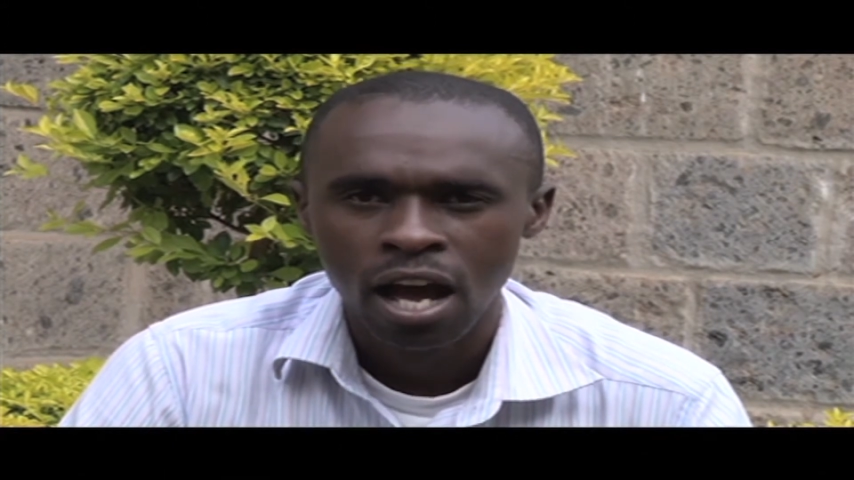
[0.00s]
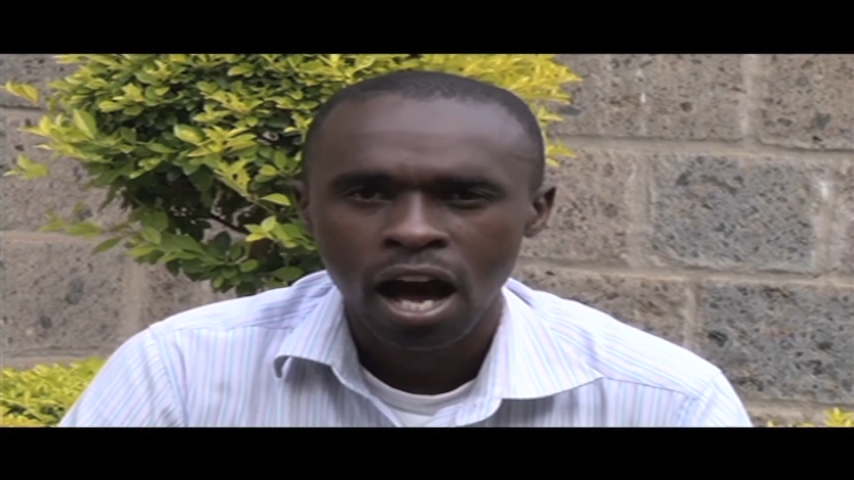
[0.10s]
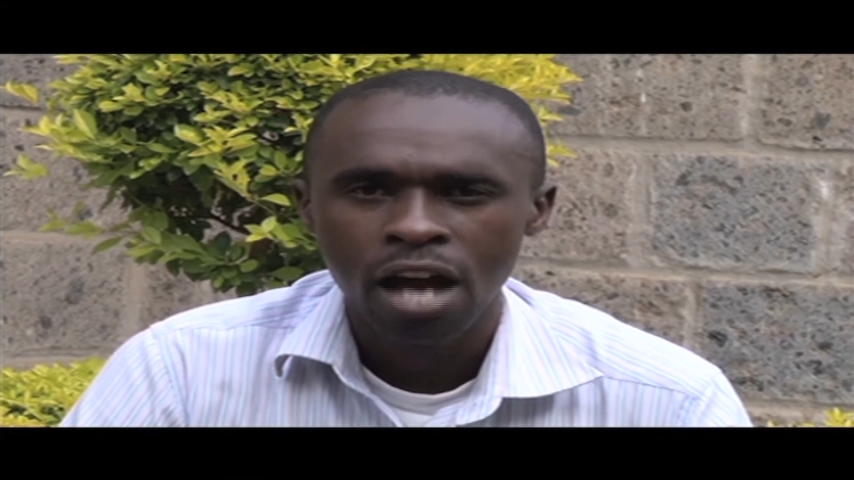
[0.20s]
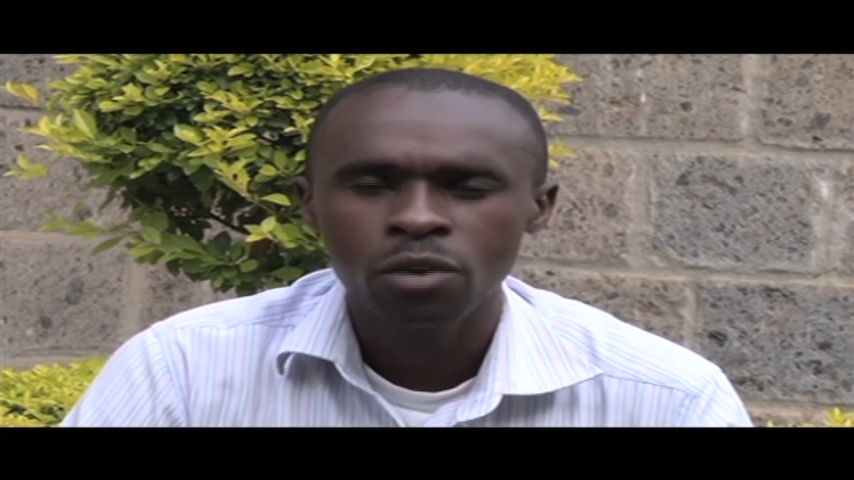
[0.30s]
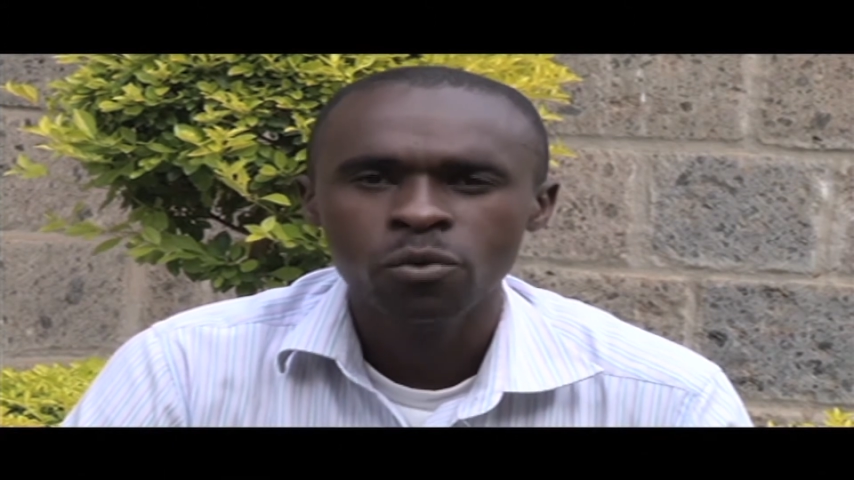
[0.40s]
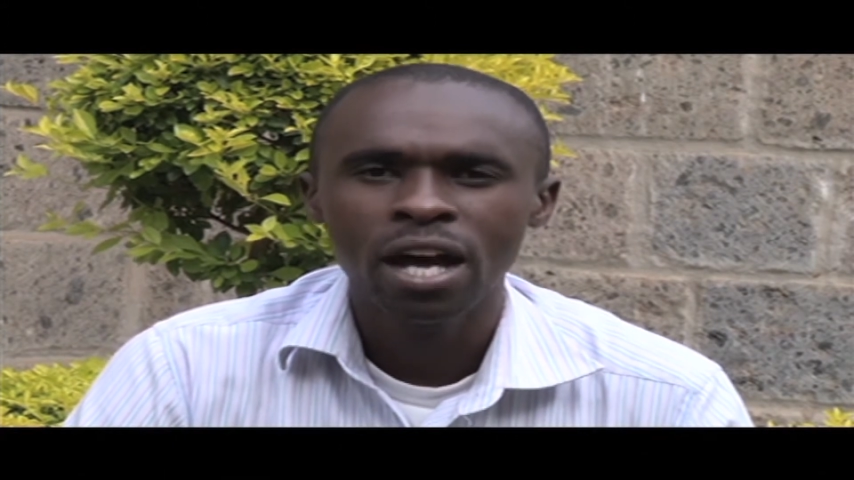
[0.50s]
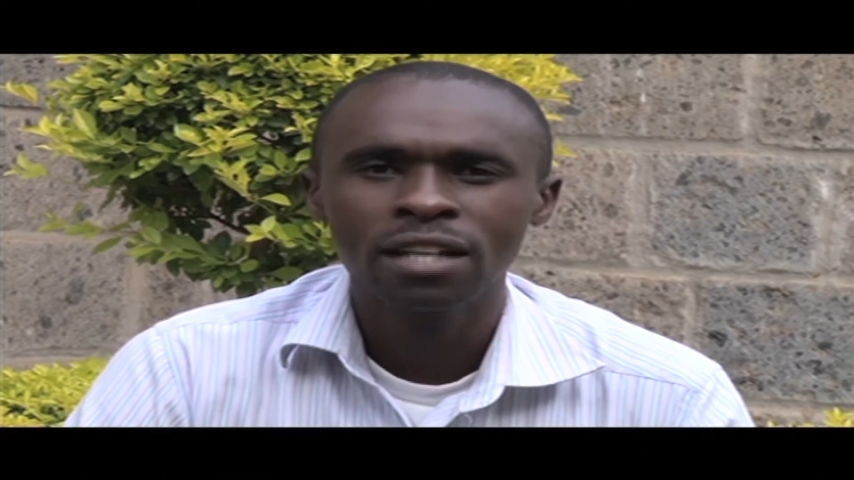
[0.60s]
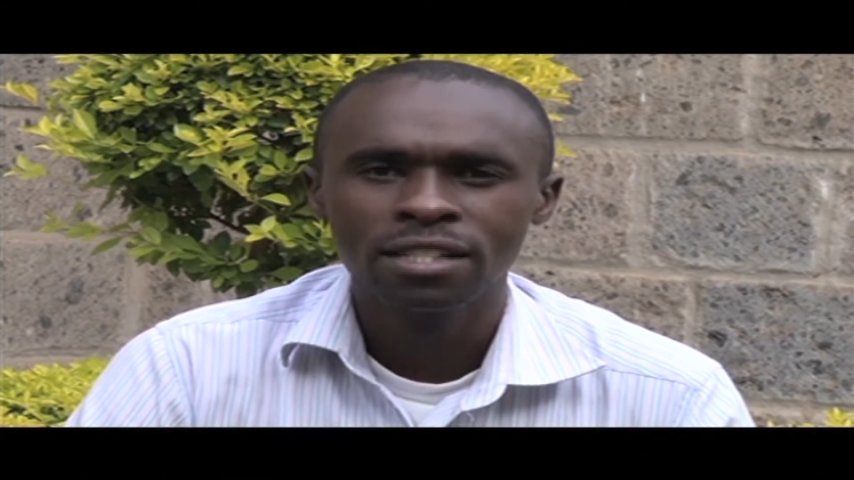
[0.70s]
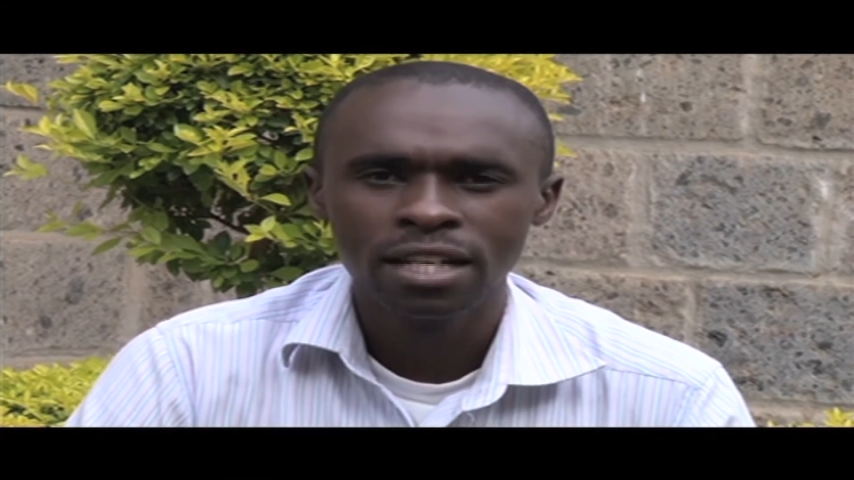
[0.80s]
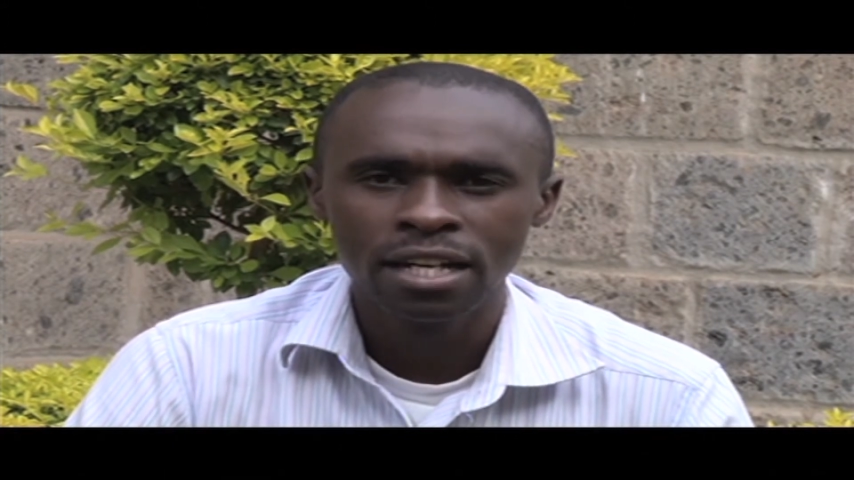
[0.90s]
And we
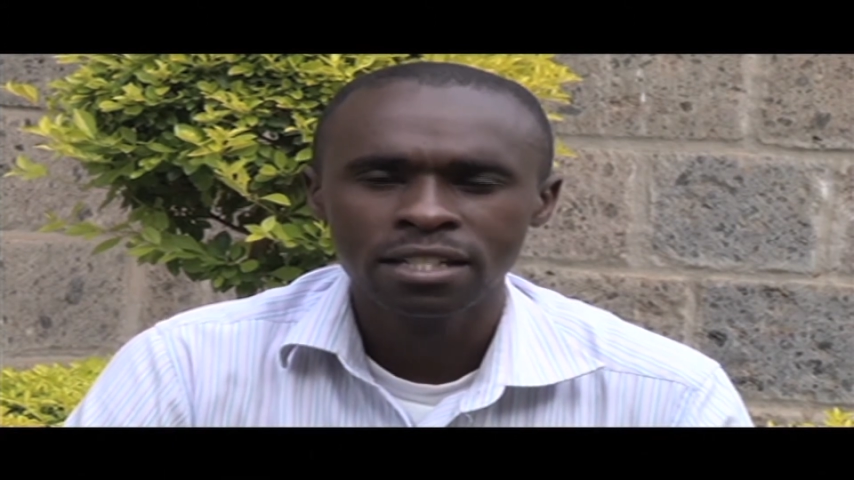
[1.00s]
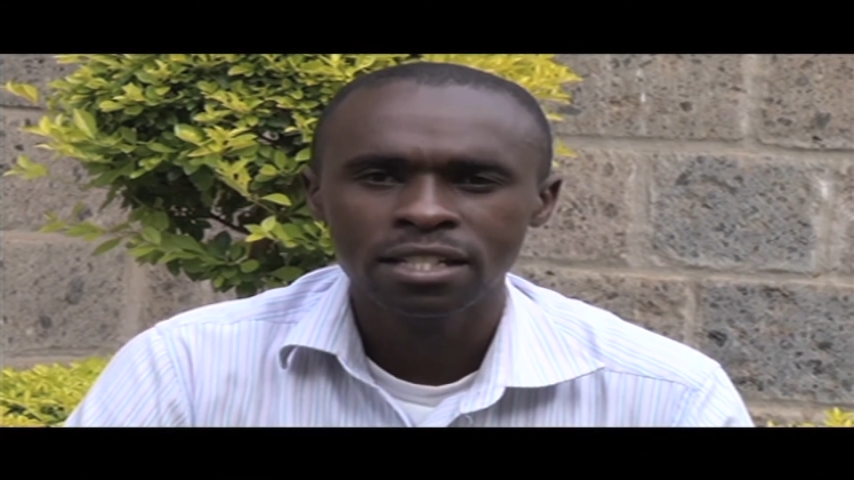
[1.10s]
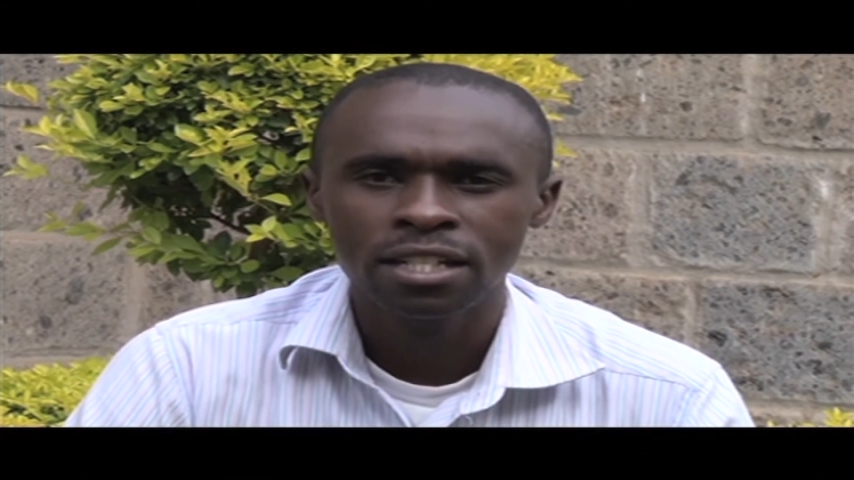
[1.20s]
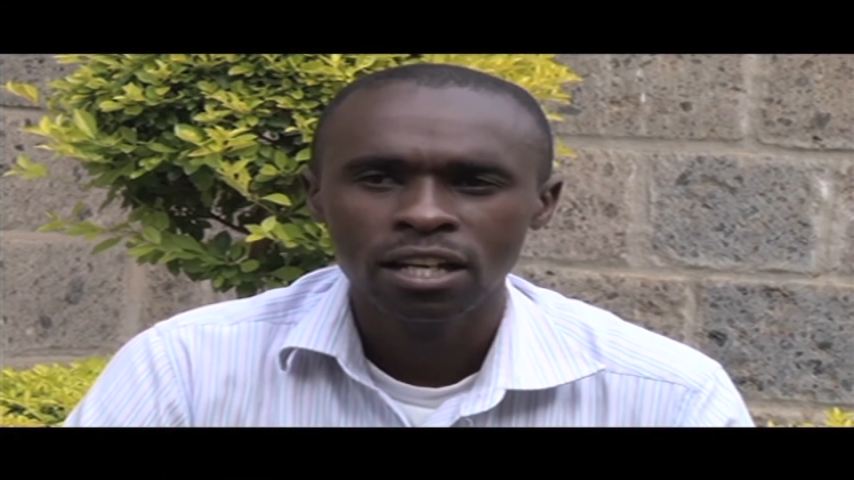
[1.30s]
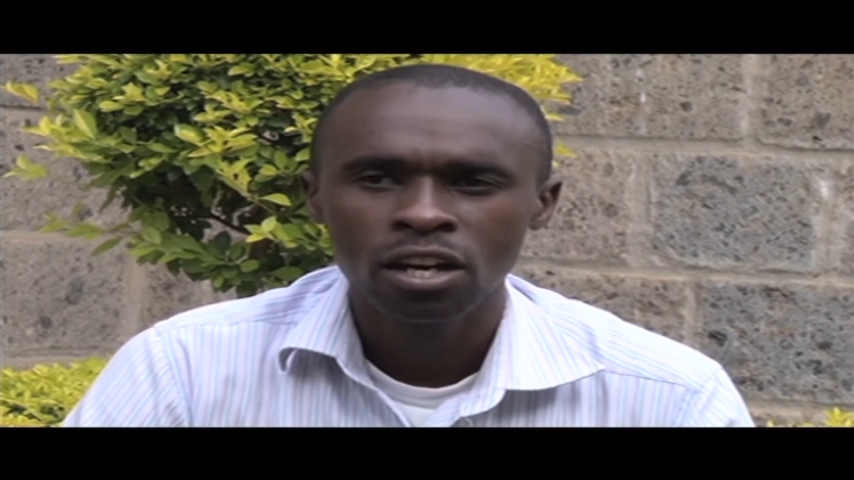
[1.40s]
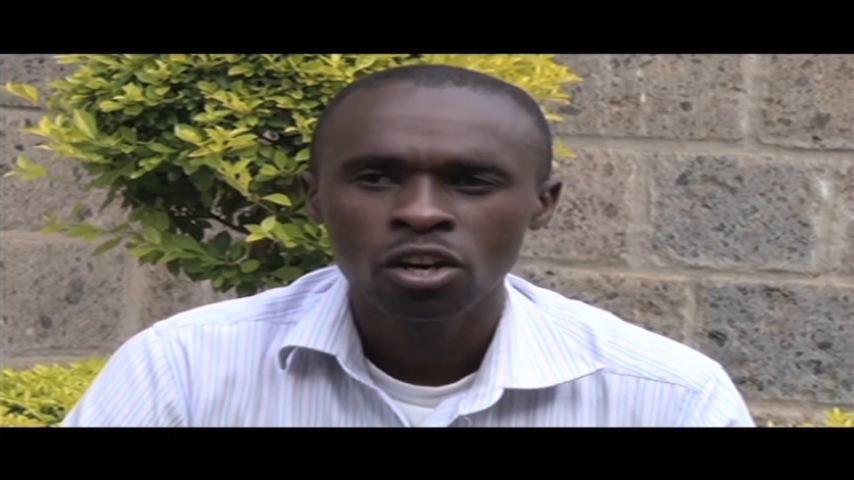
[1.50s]
are targeting